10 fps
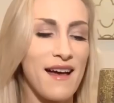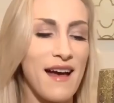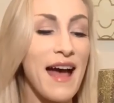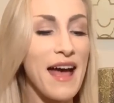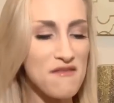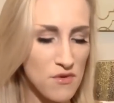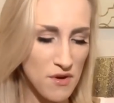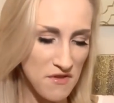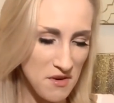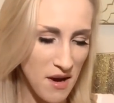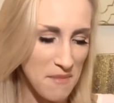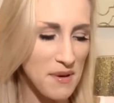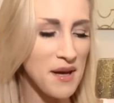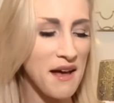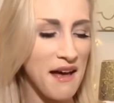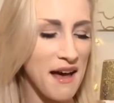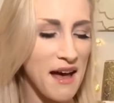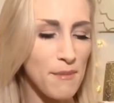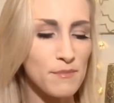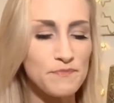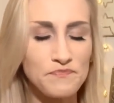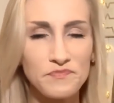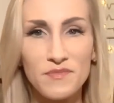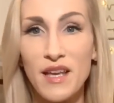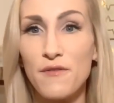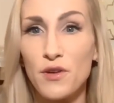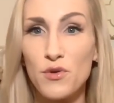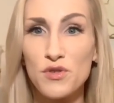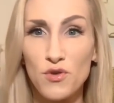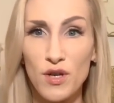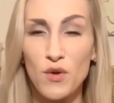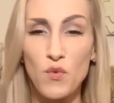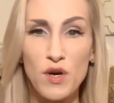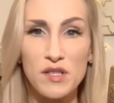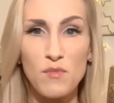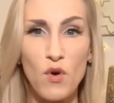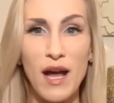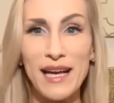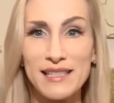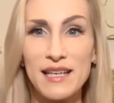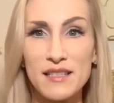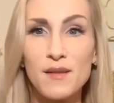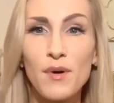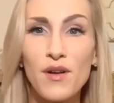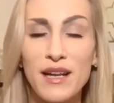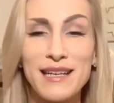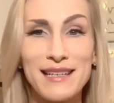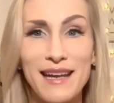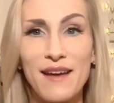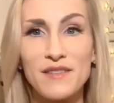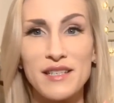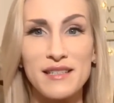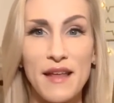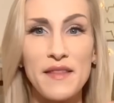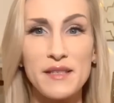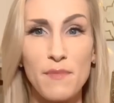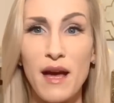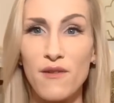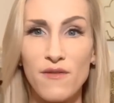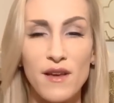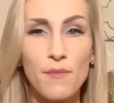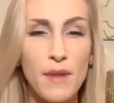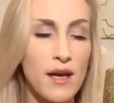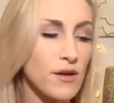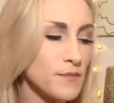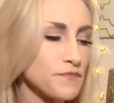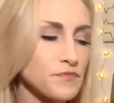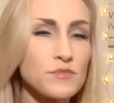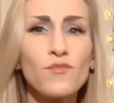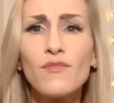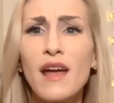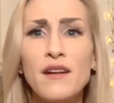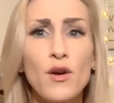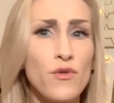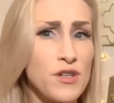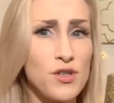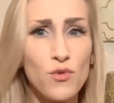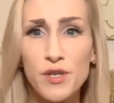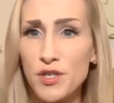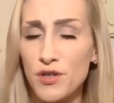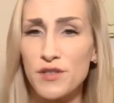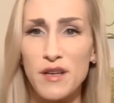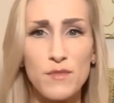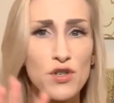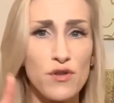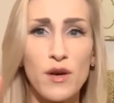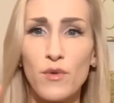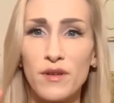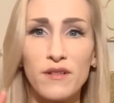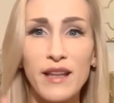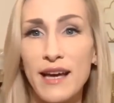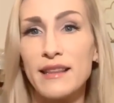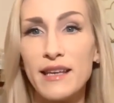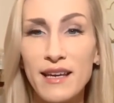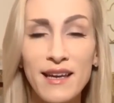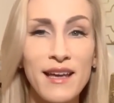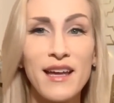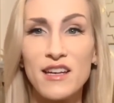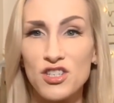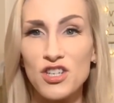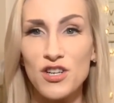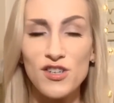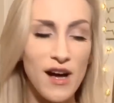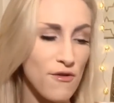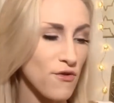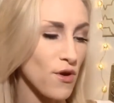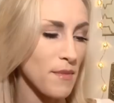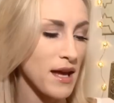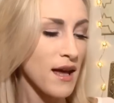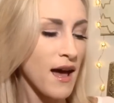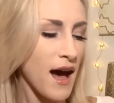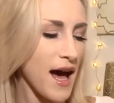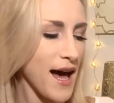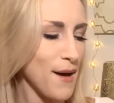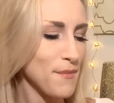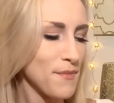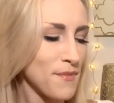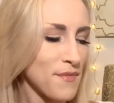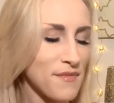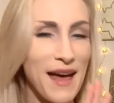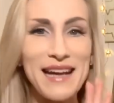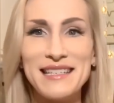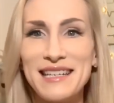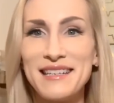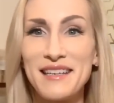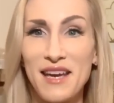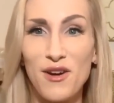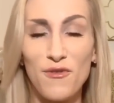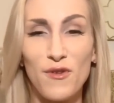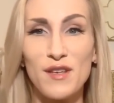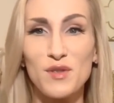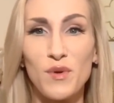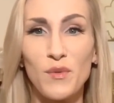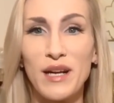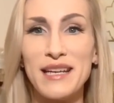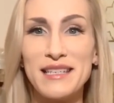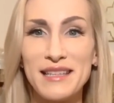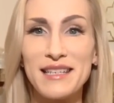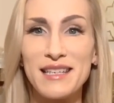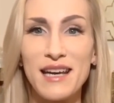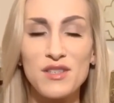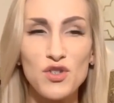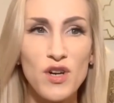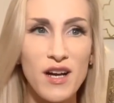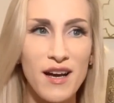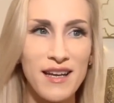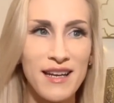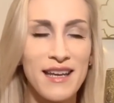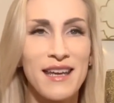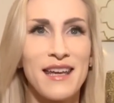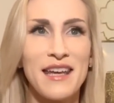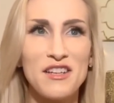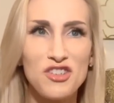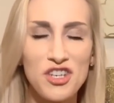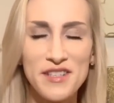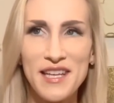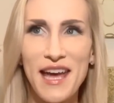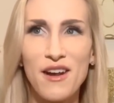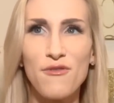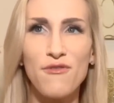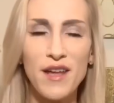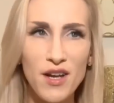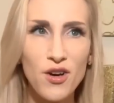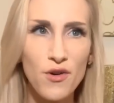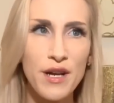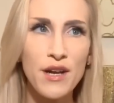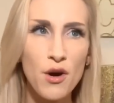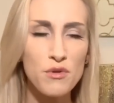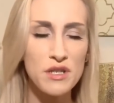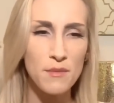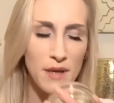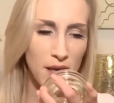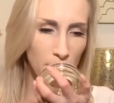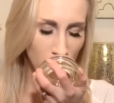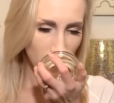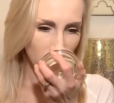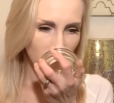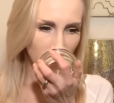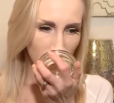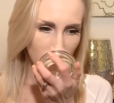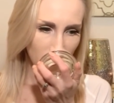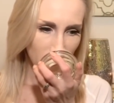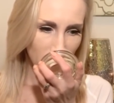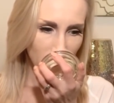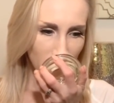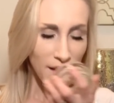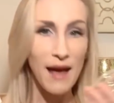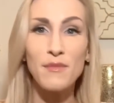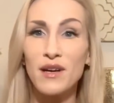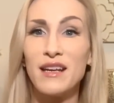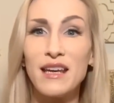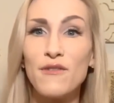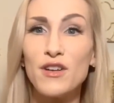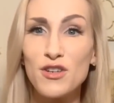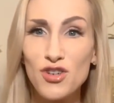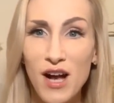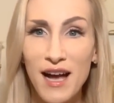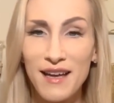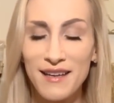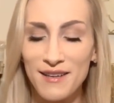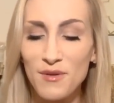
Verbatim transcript: I have a review up. Um, if Goose Creek was more accessible and I didn't have to send this back via mail, I know they do returns. I'm sure they would gladly exchange it out for me. Um, I didn't care for this one. When I did the test run on it, it just had a vinegary note to me I'm going to give it a try.